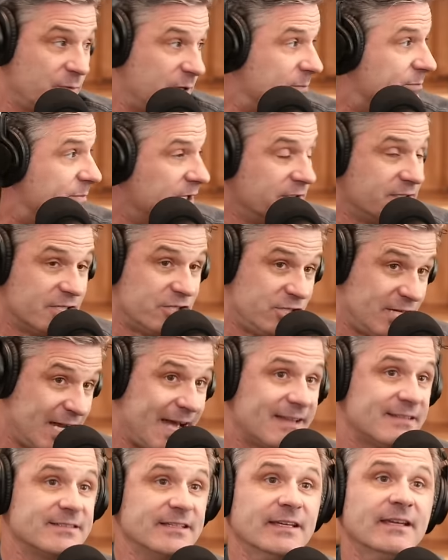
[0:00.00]
we build a
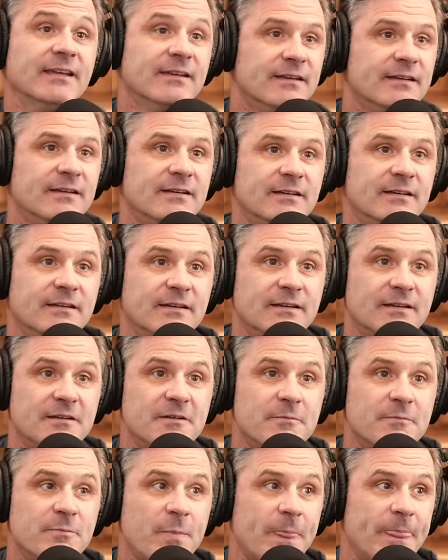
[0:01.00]
chassis
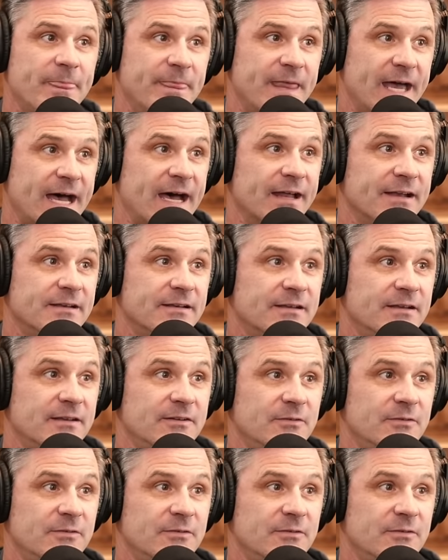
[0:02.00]
that